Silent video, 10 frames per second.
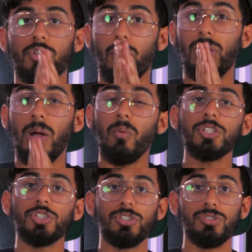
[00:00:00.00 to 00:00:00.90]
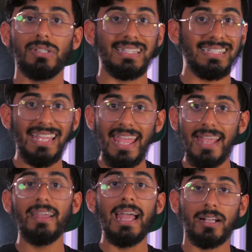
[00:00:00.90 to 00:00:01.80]
So what I want you to do is
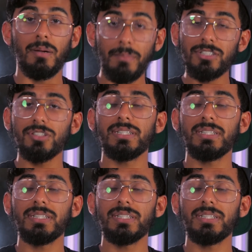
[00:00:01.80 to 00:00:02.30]
take a, commit to